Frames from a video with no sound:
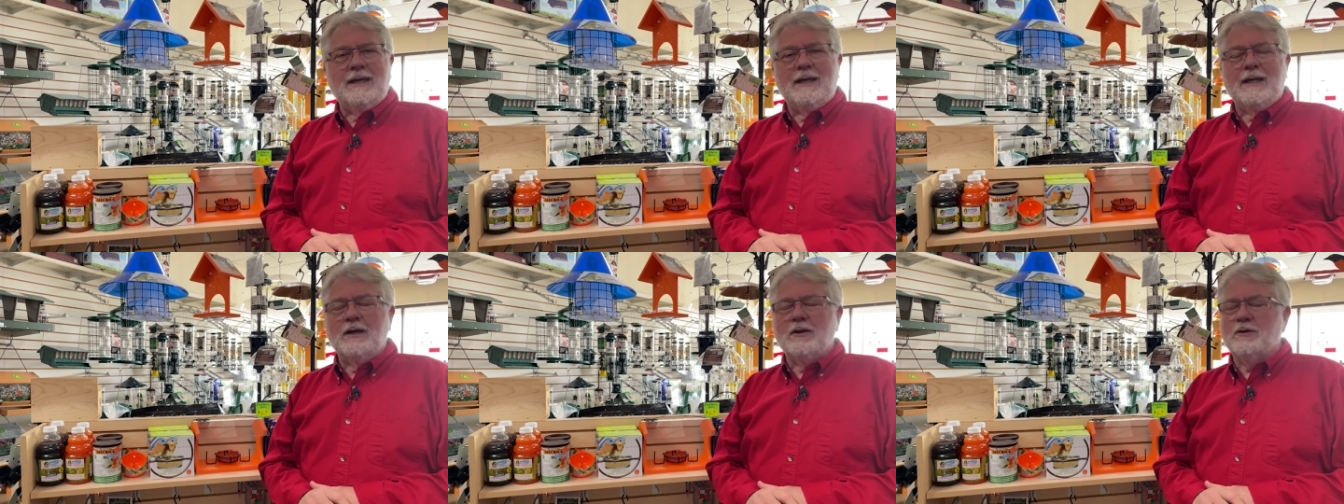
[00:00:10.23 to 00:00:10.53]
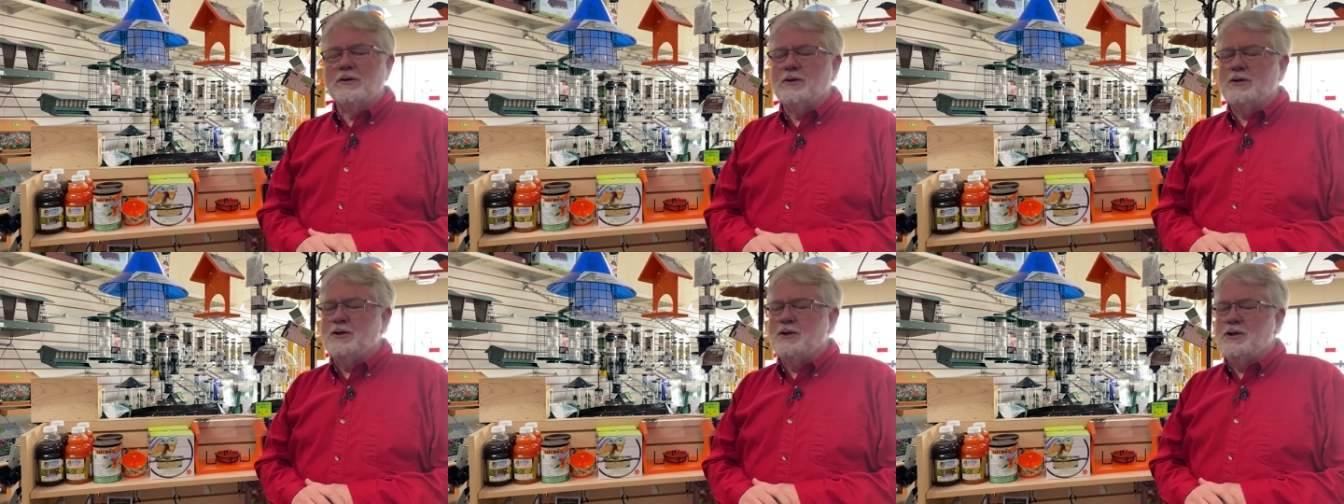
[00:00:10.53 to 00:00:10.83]
They
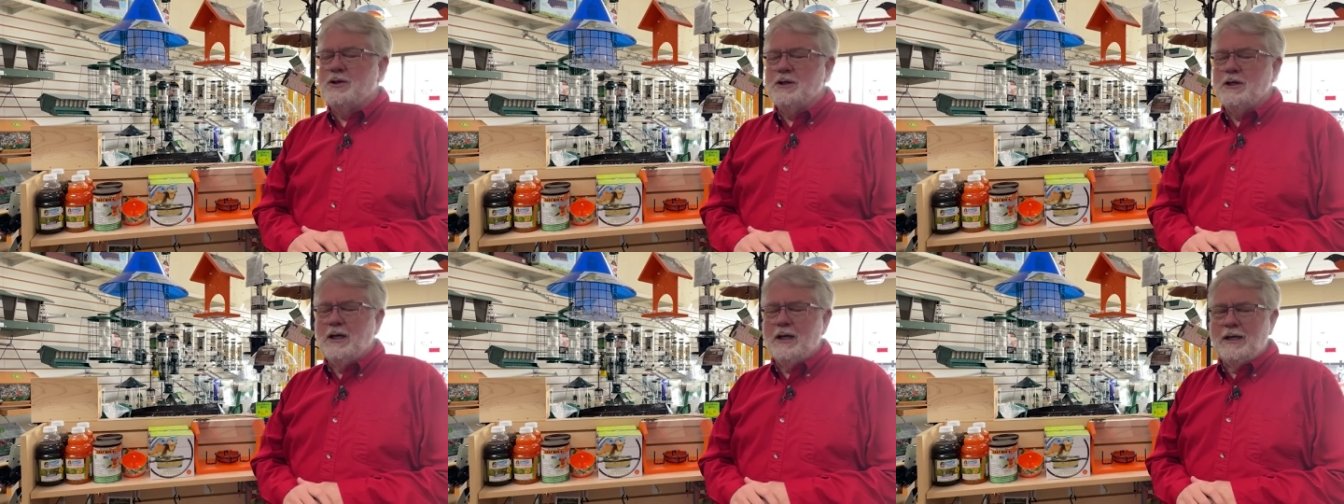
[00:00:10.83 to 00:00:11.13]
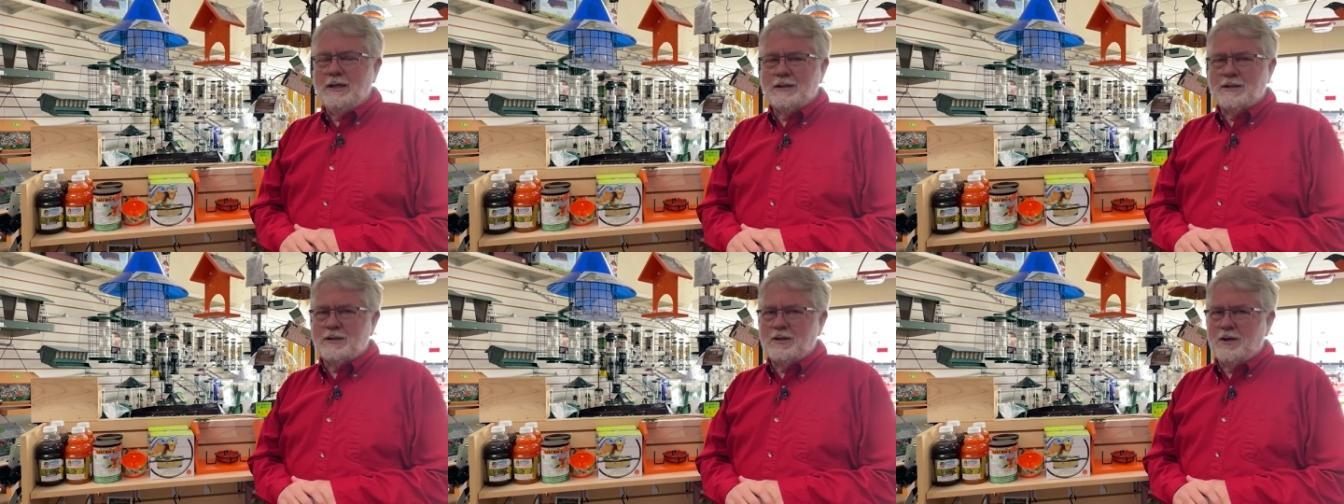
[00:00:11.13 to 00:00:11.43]
are
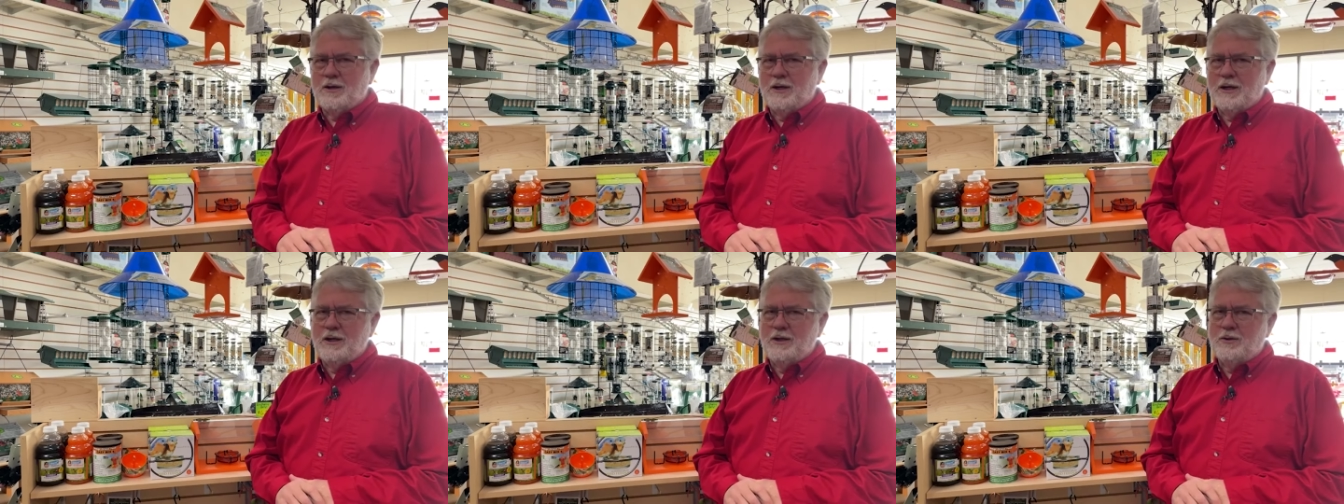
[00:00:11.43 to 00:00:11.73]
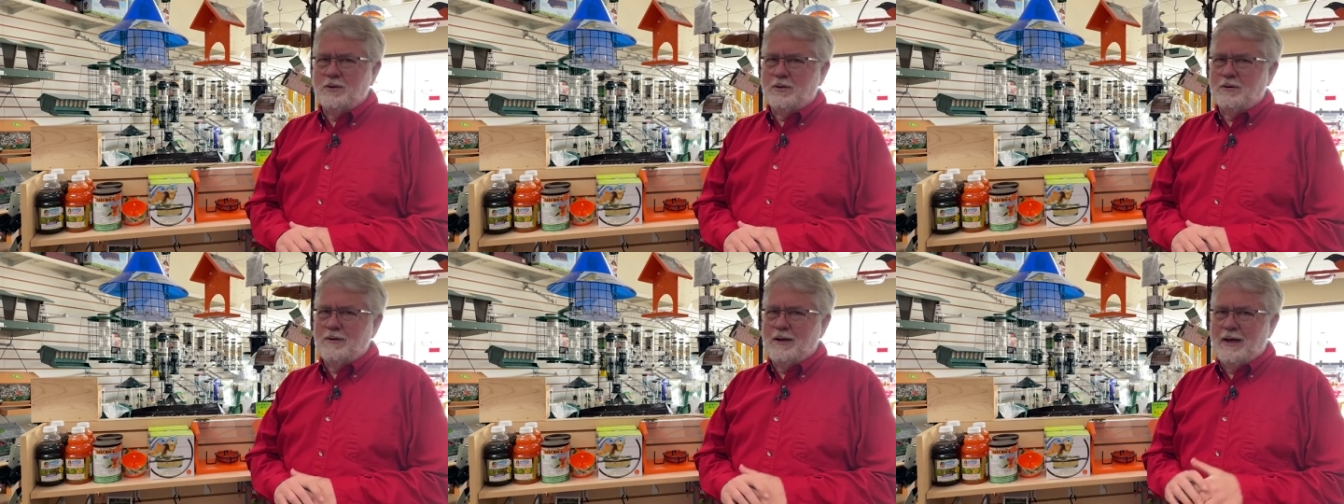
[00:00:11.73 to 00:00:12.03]
just starting
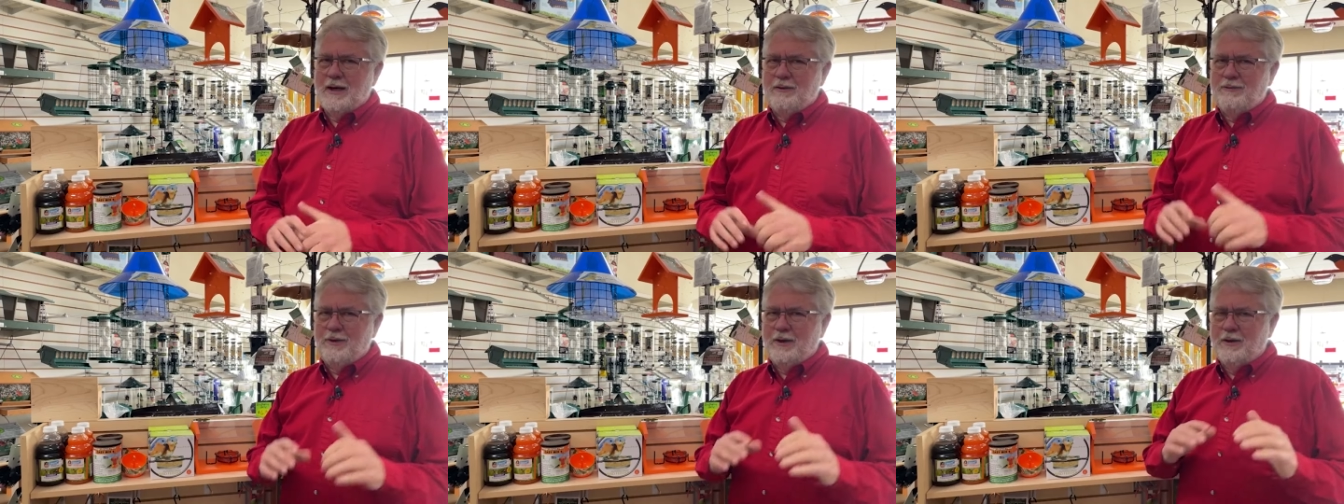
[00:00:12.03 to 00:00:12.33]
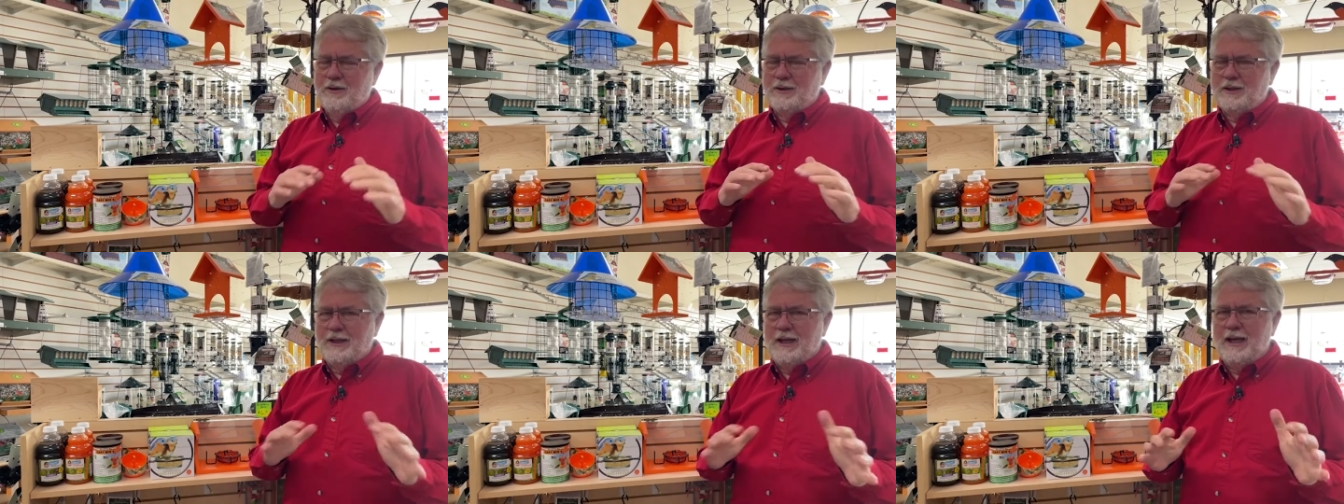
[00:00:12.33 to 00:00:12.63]
to arrive
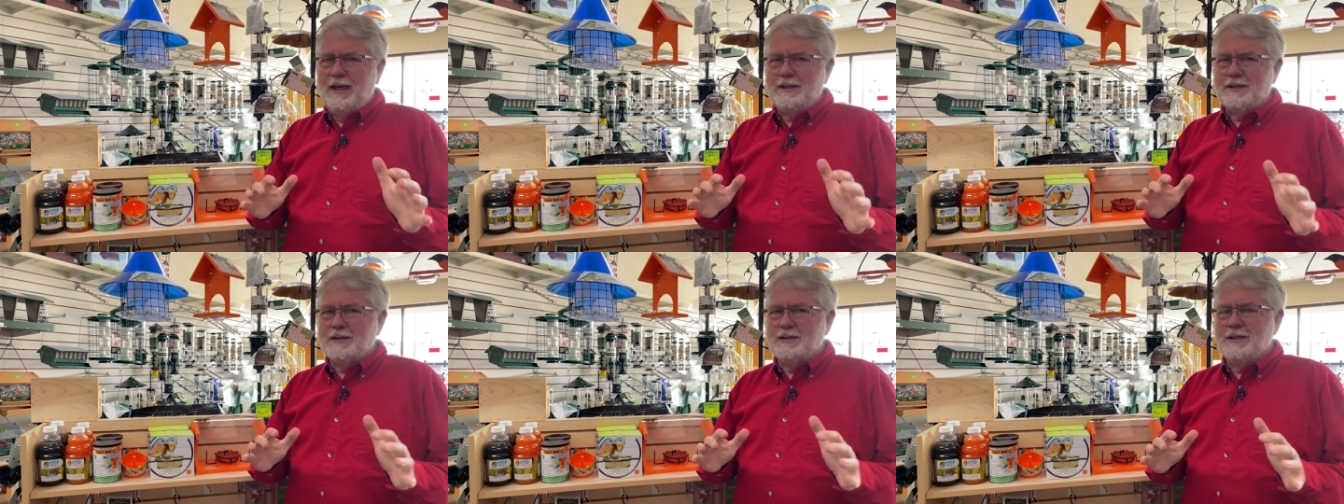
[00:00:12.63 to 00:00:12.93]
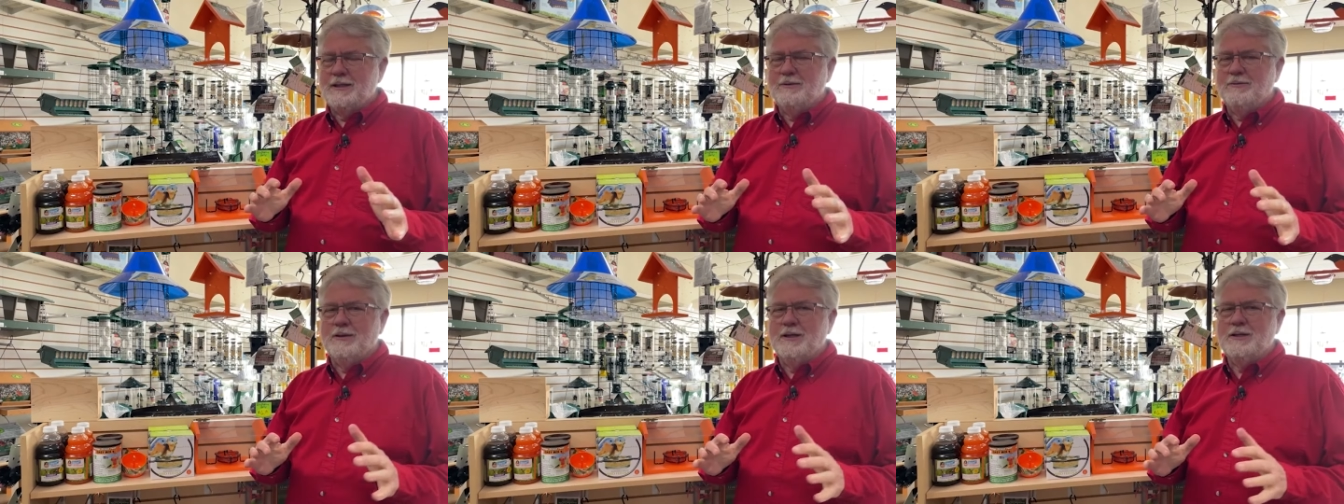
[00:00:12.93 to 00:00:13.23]
here in the Kansas
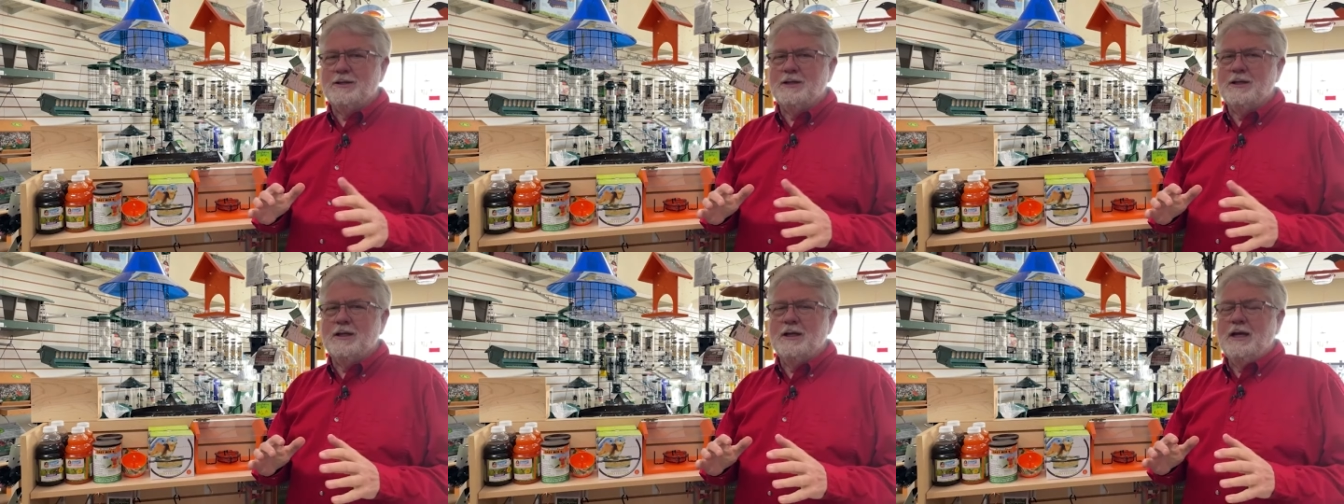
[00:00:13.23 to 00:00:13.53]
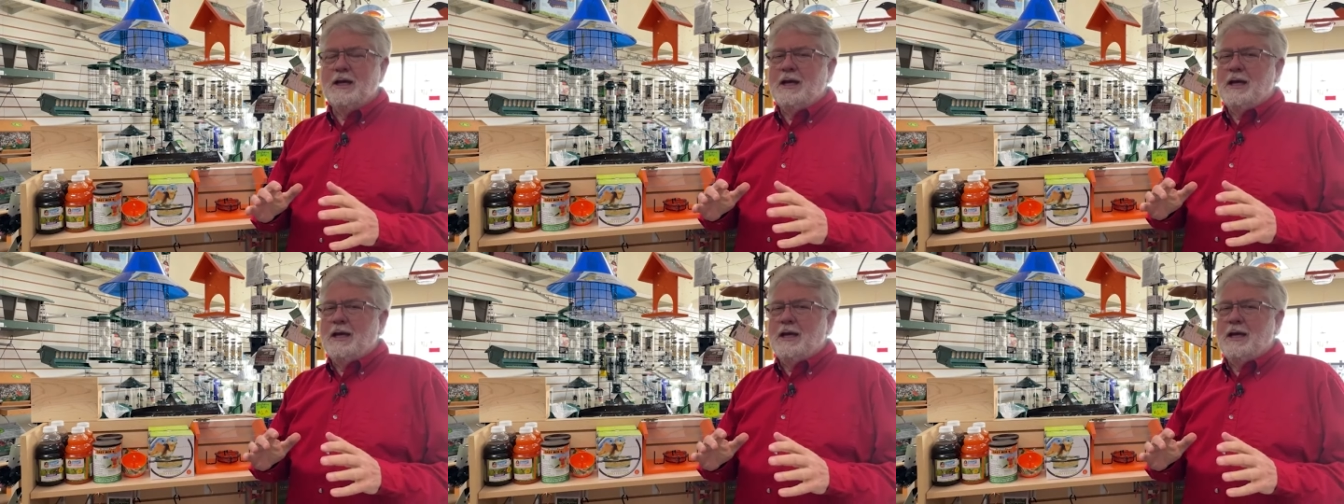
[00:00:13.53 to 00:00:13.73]
City region,